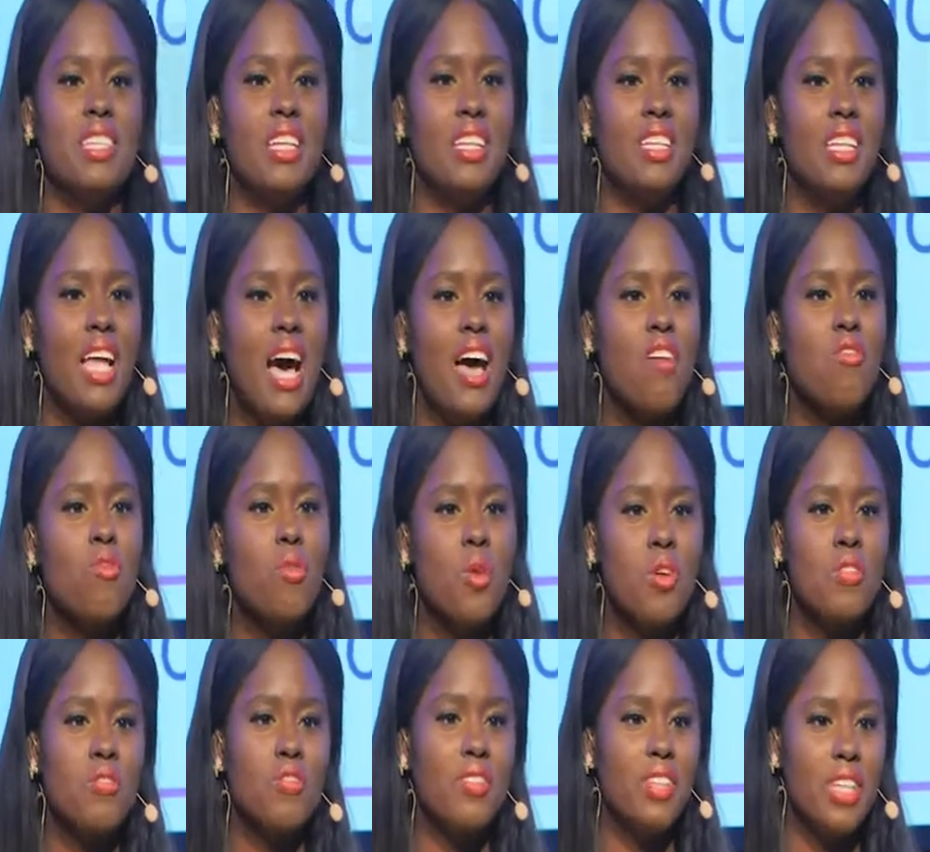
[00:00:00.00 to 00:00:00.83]
us a life
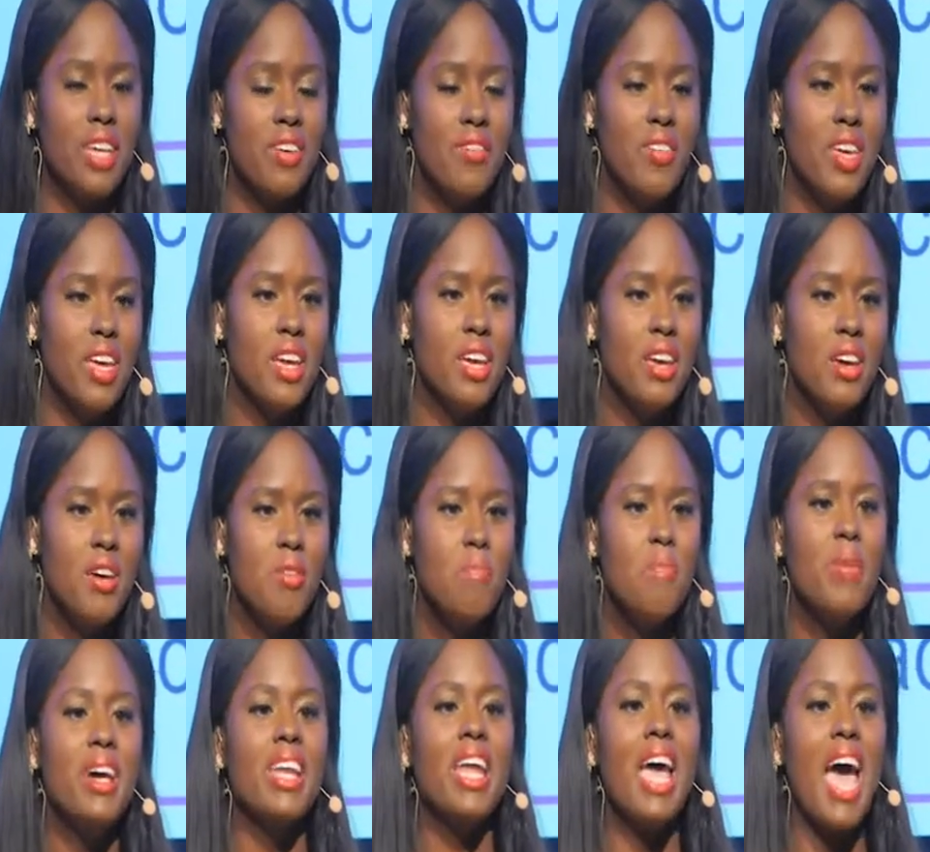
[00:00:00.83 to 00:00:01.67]
worth living,
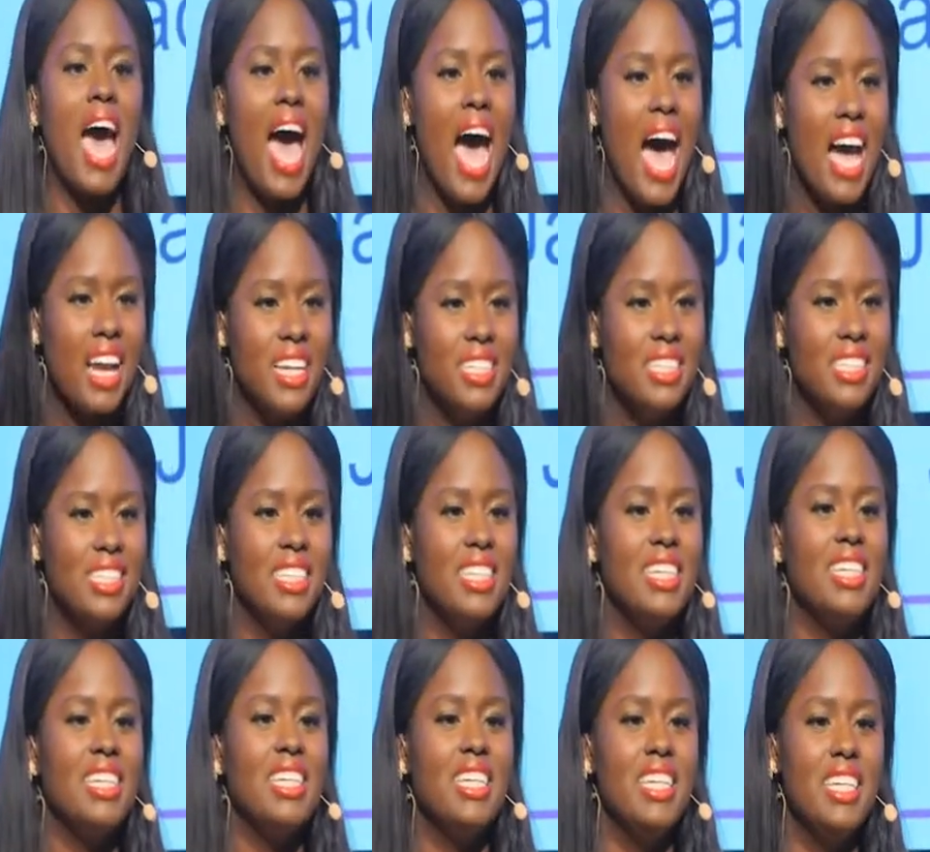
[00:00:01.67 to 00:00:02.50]
but it
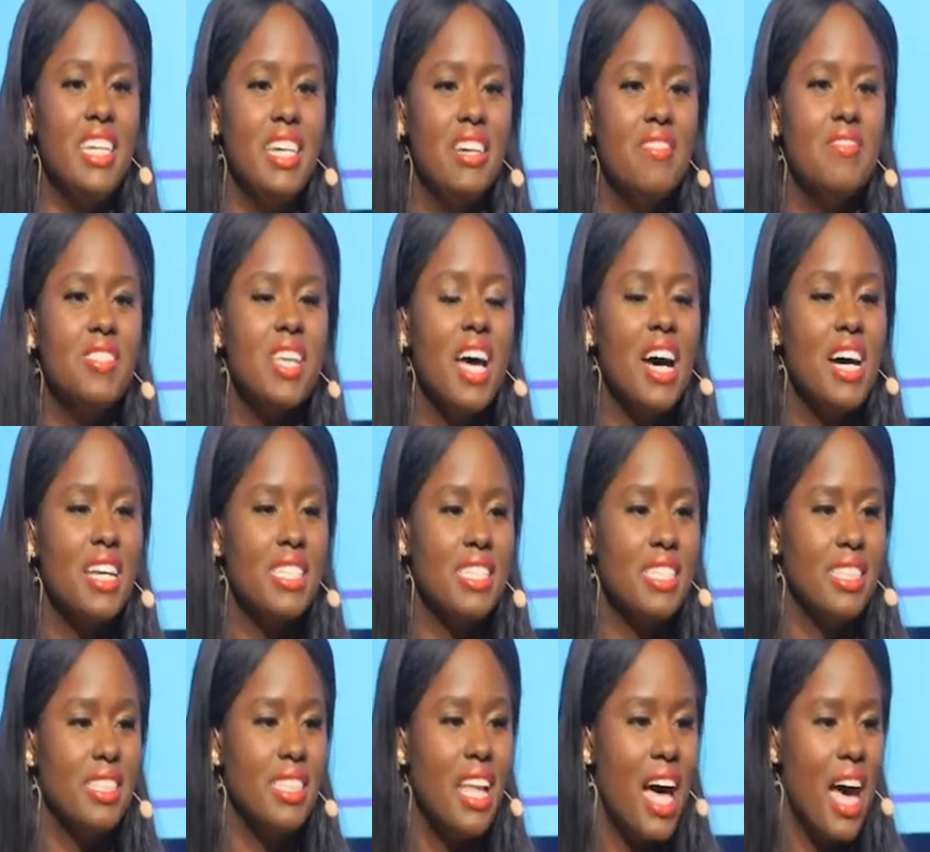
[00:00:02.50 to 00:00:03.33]
actually gives us
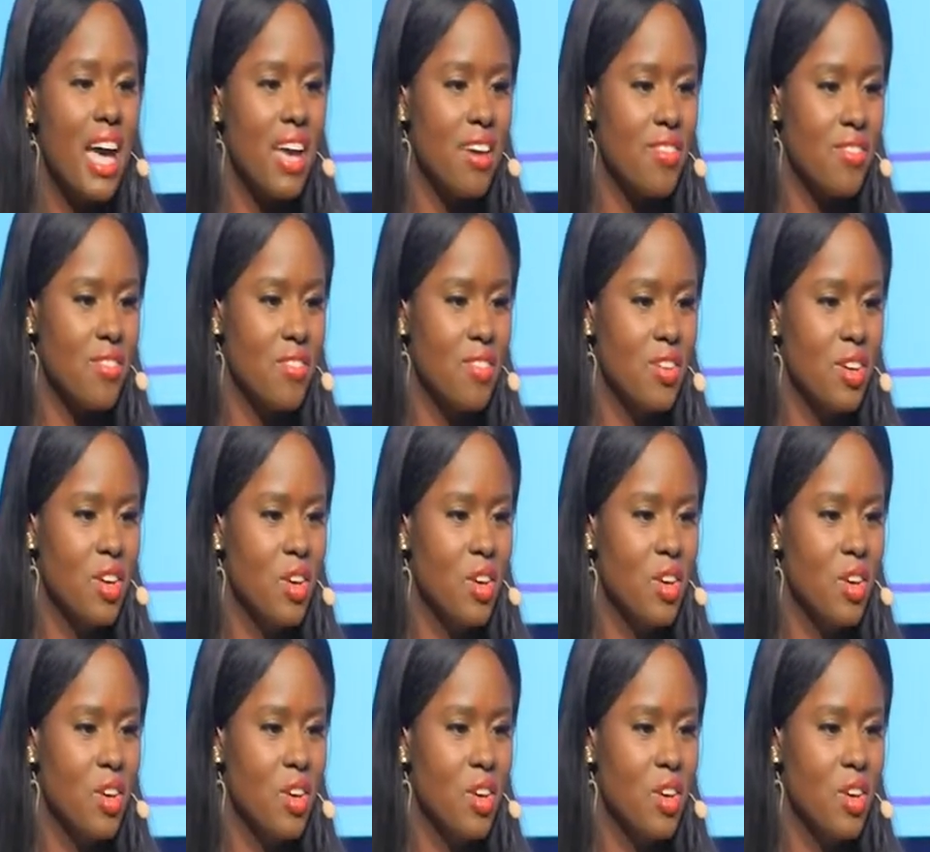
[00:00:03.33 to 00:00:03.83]
life.